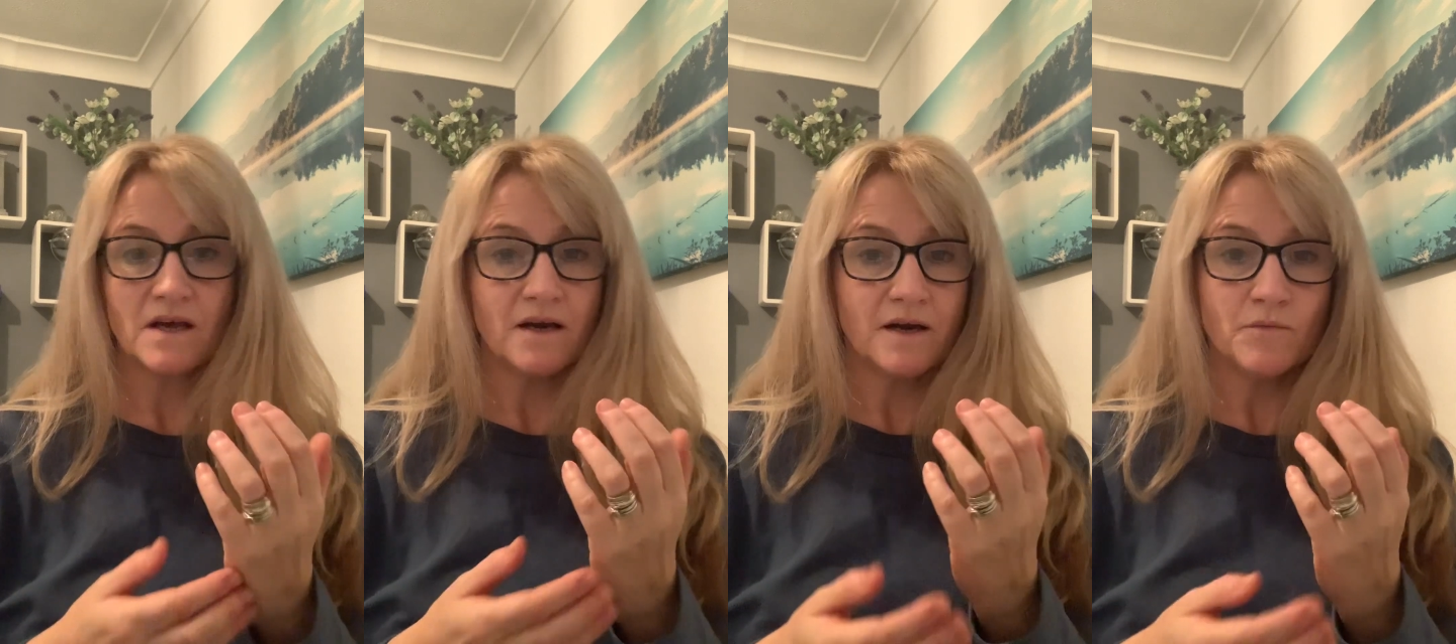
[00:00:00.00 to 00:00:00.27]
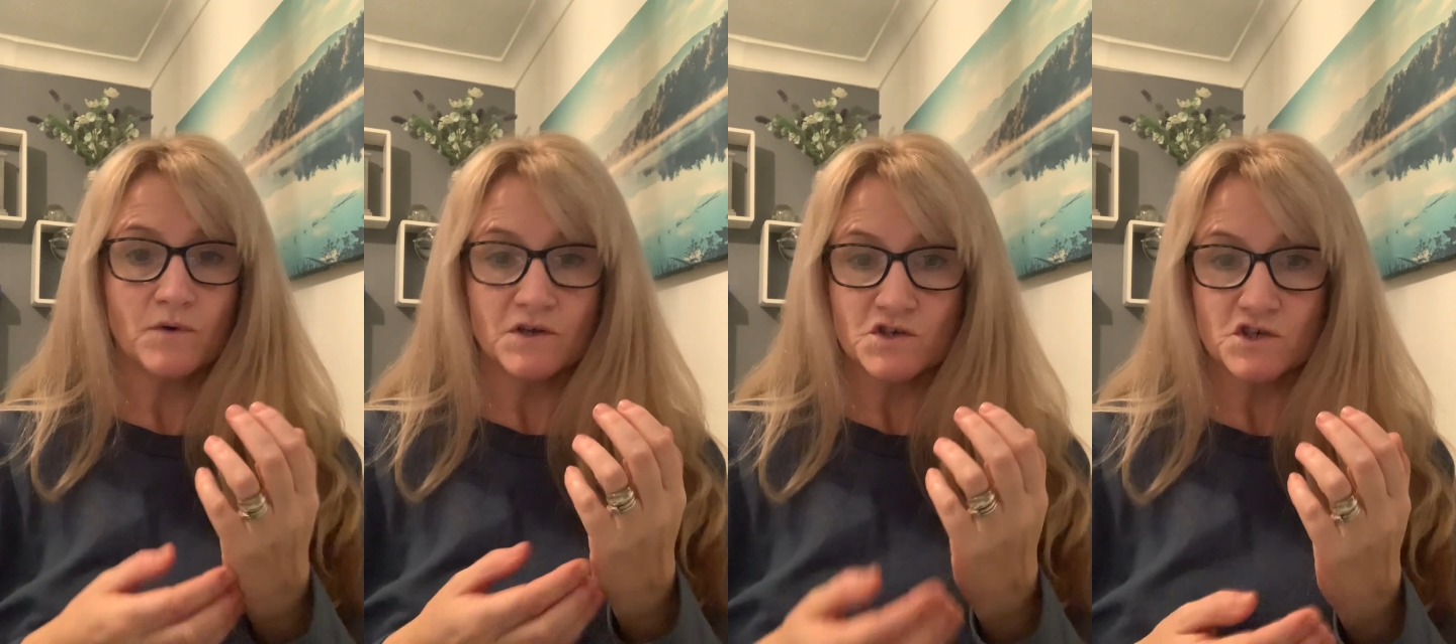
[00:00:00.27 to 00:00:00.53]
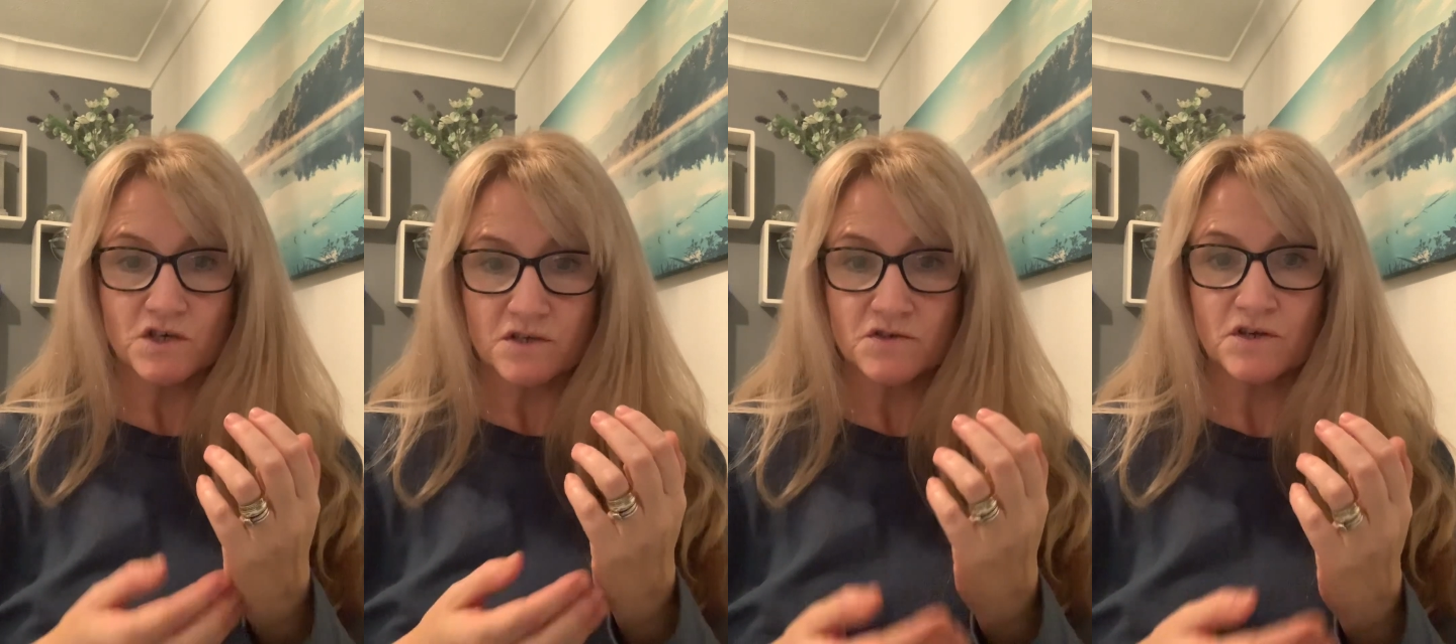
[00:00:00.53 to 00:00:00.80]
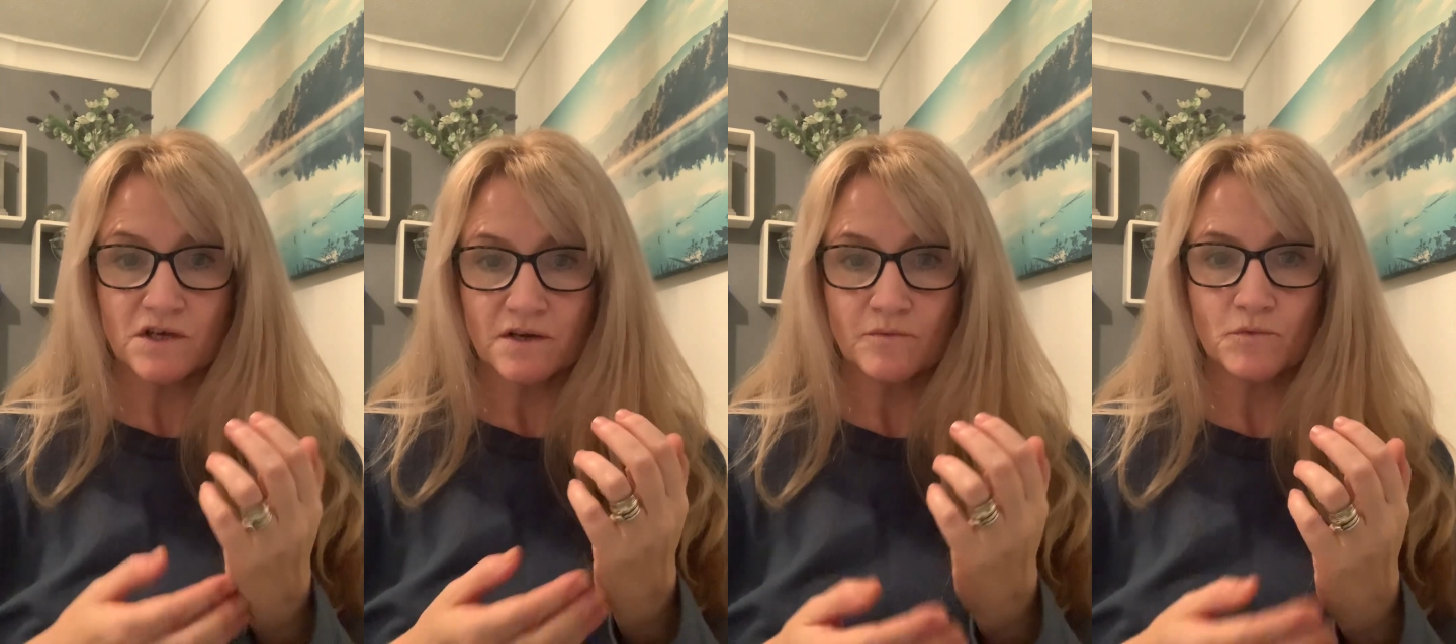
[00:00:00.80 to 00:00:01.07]
and we're just
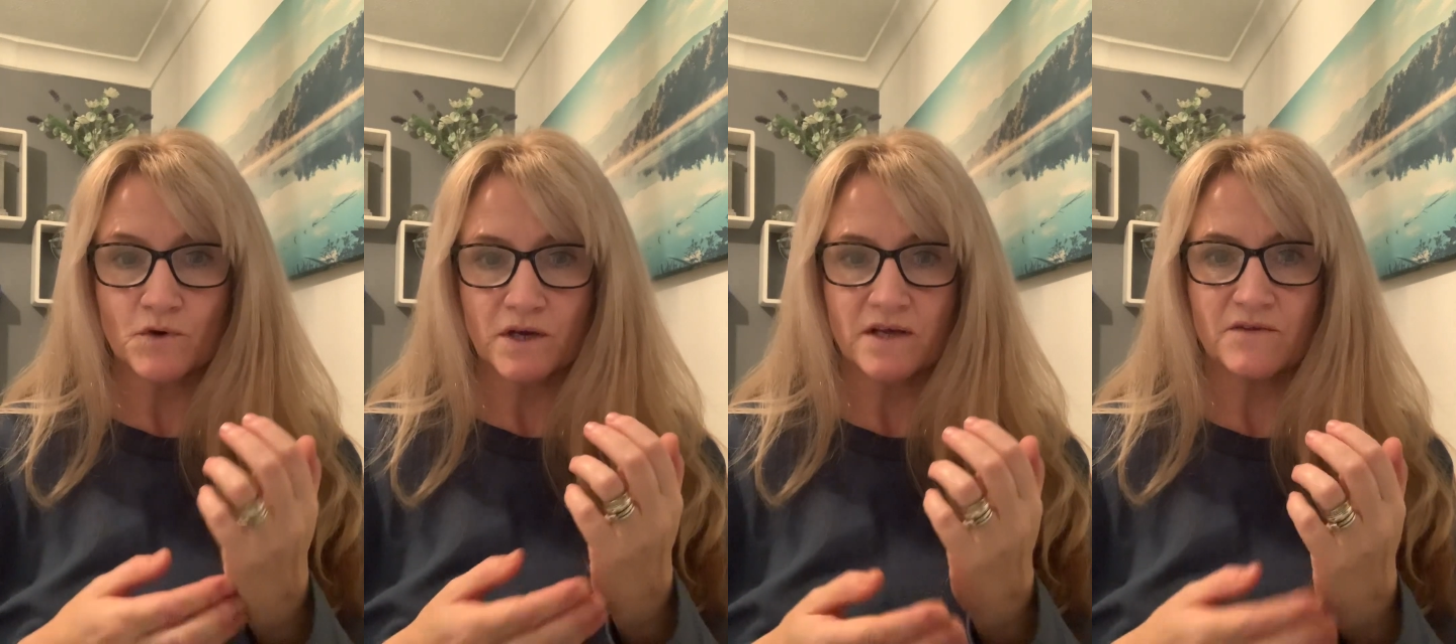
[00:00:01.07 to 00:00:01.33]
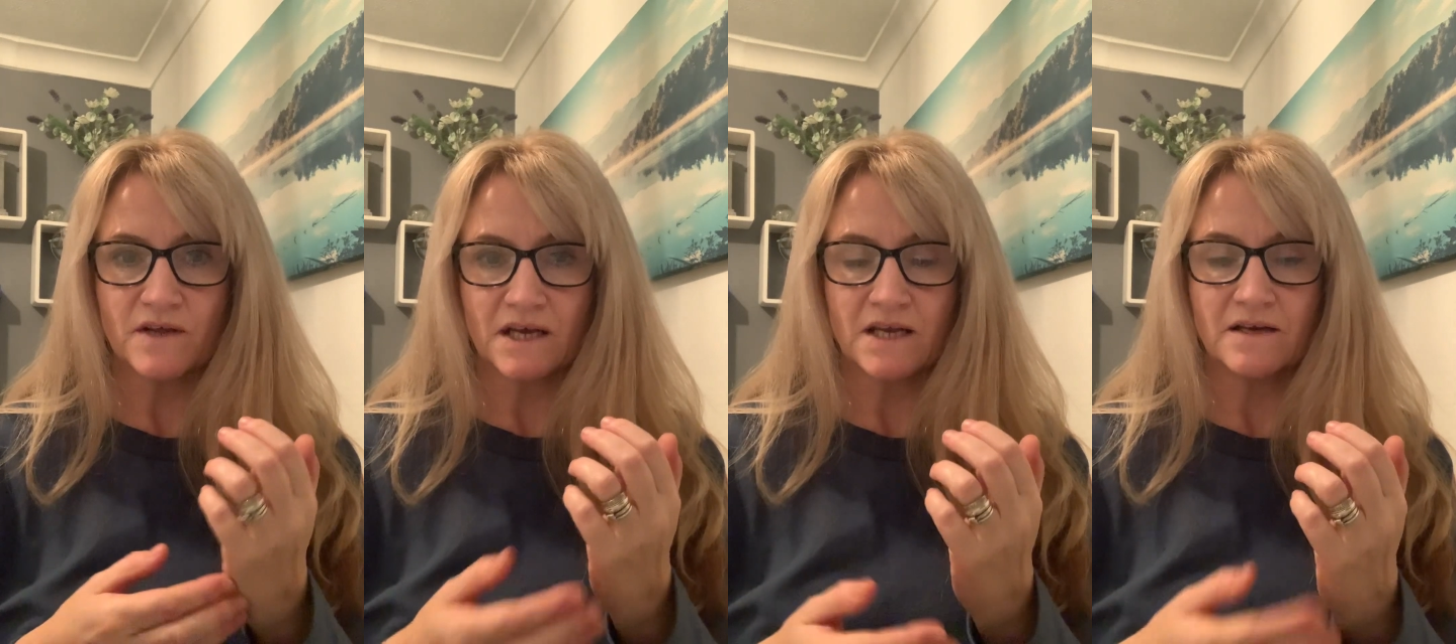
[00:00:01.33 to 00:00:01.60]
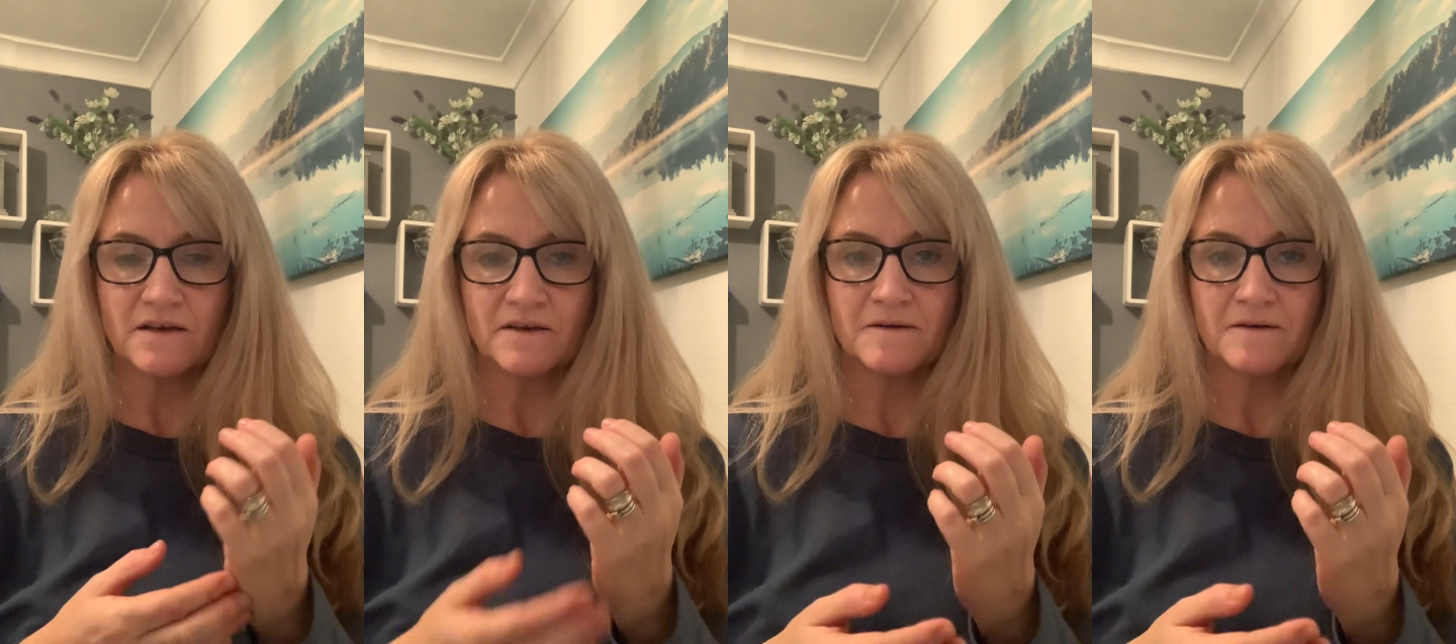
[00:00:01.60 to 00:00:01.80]
going to breathe in.